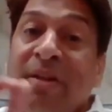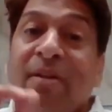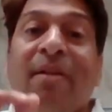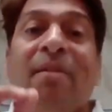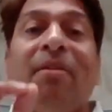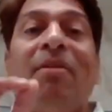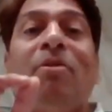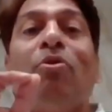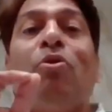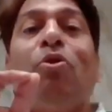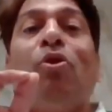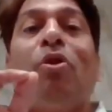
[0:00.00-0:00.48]

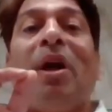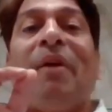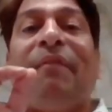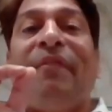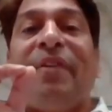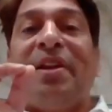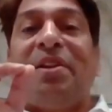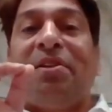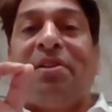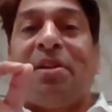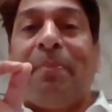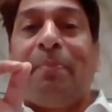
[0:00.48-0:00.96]
general rule
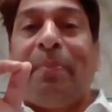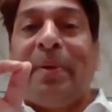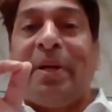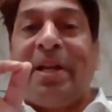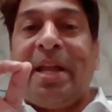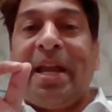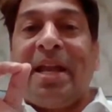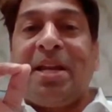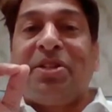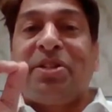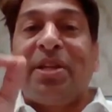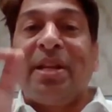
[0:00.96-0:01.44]
of
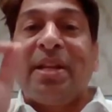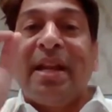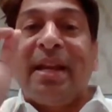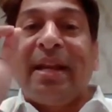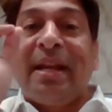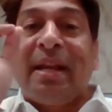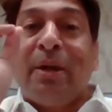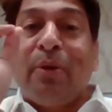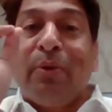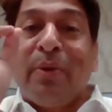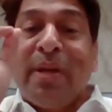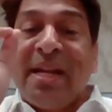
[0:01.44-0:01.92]
interpretation,
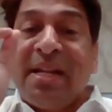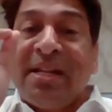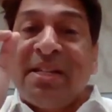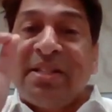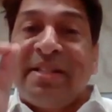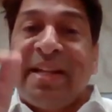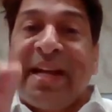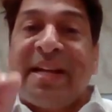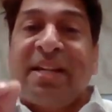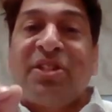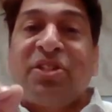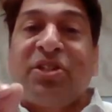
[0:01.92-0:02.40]

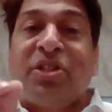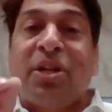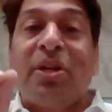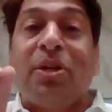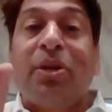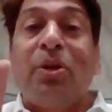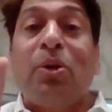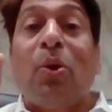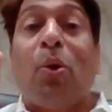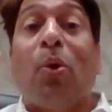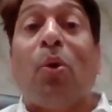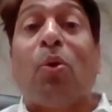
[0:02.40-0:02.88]
including
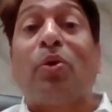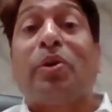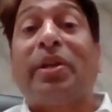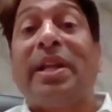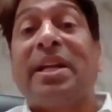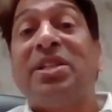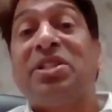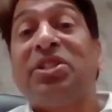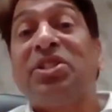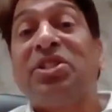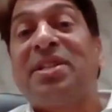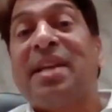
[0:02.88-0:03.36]
section
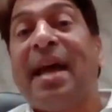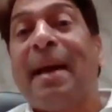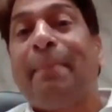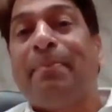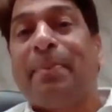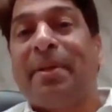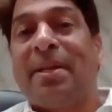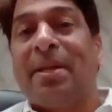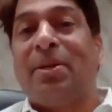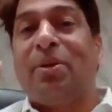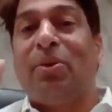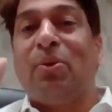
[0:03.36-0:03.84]
note and
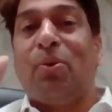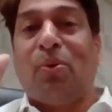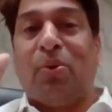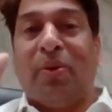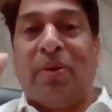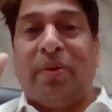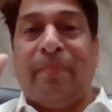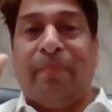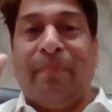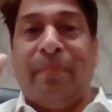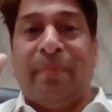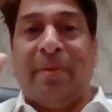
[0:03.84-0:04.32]
chapter
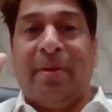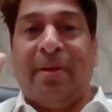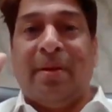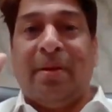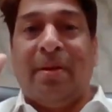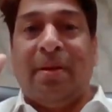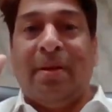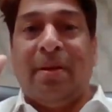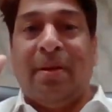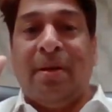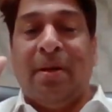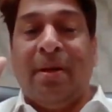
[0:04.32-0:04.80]
note,
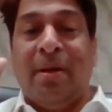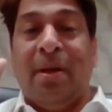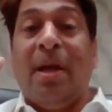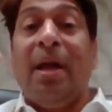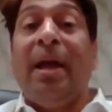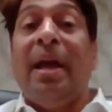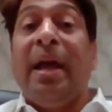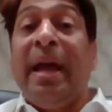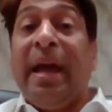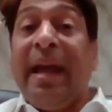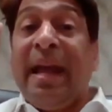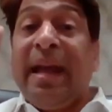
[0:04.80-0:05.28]

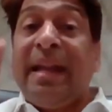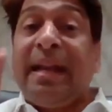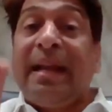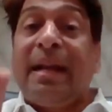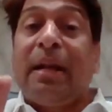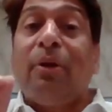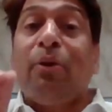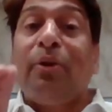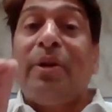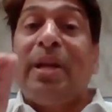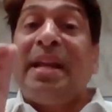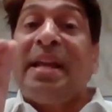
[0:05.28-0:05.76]

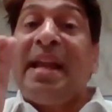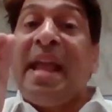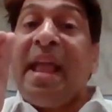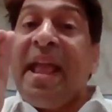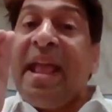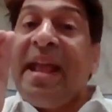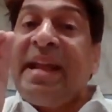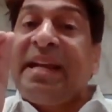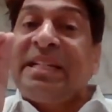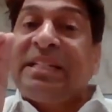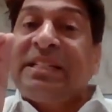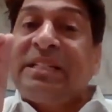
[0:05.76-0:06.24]

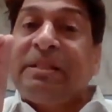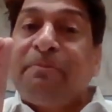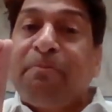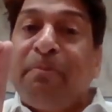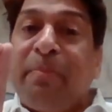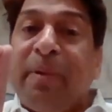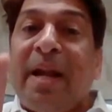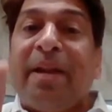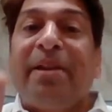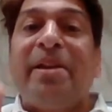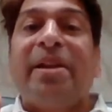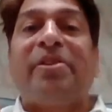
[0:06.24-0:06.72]
including
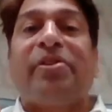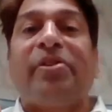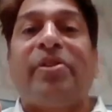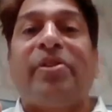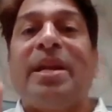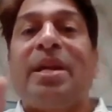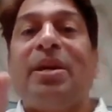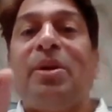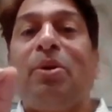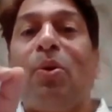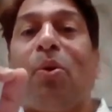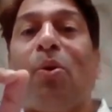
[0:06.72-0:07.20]

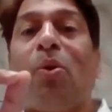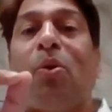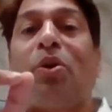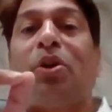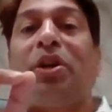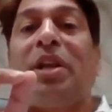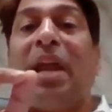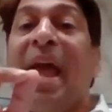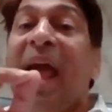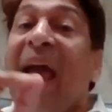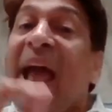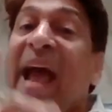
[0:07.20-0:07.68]
explanatory
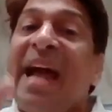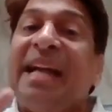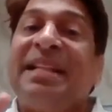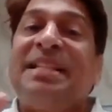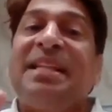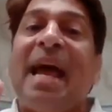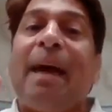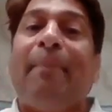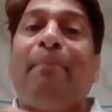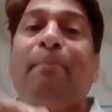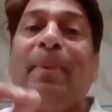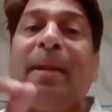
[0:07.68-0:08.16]
note
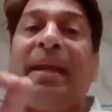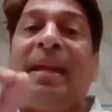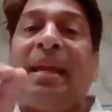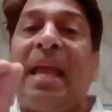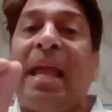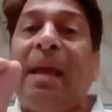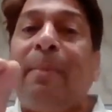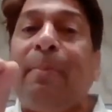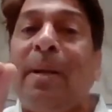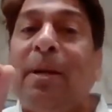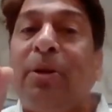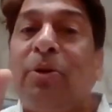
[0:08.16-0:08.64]
as
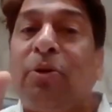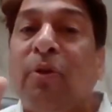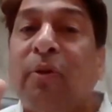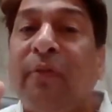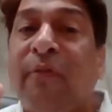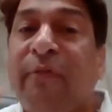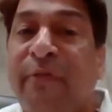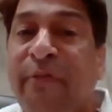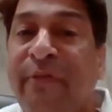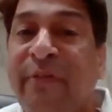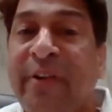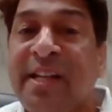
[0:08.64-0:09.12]
applicable
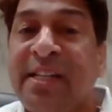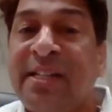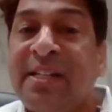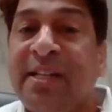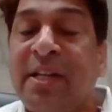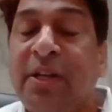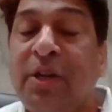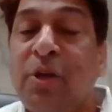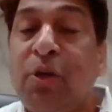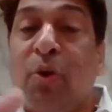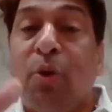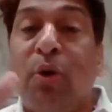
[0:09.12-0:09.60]
to
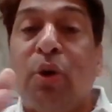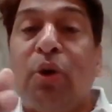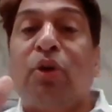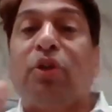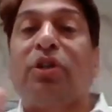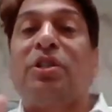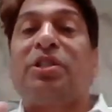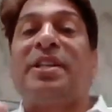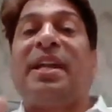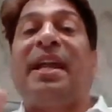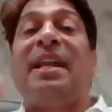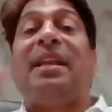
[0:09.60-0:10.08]
first
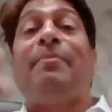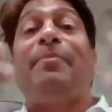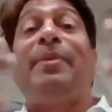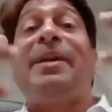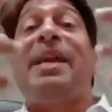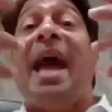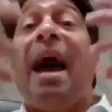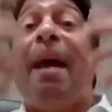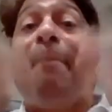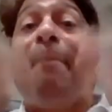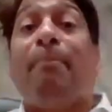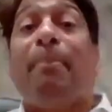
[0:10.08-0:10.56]
schedule shall
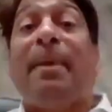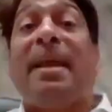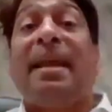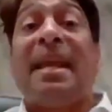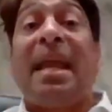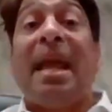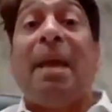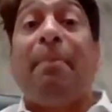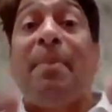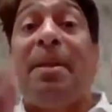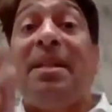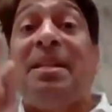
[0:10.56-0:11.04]
be
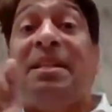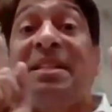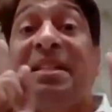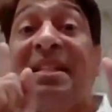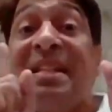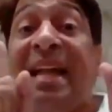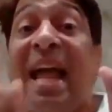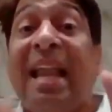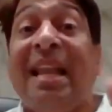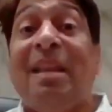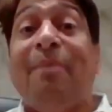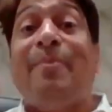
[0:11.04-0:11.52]
applicable,
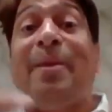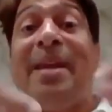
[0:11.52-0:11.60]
